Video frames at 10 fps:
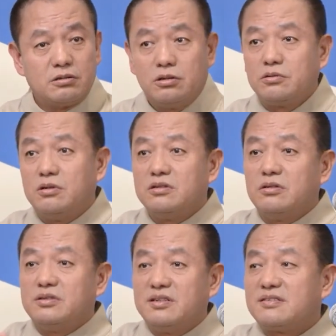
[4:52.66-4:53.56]

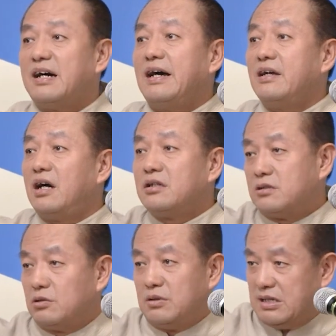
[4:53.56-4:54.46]
Boiling
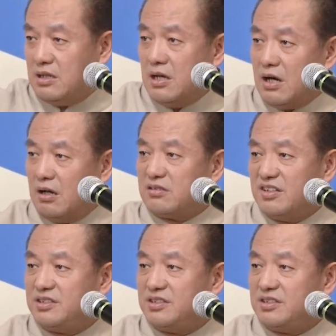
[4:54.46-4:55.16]
vegetables, meat and other